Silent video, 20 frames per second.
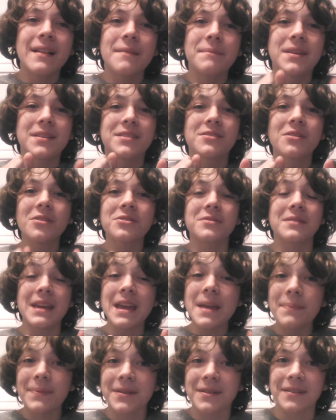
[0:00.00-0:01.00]
Because you're also
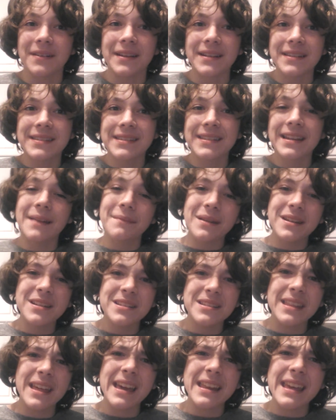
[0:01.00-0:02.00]
hypocrites. Did I
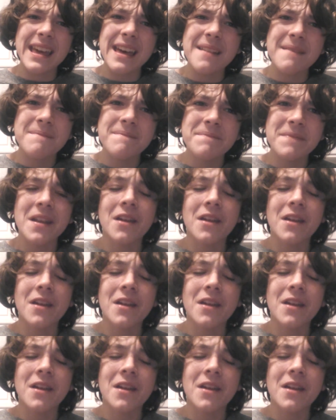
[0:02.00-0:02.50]
mention that yet?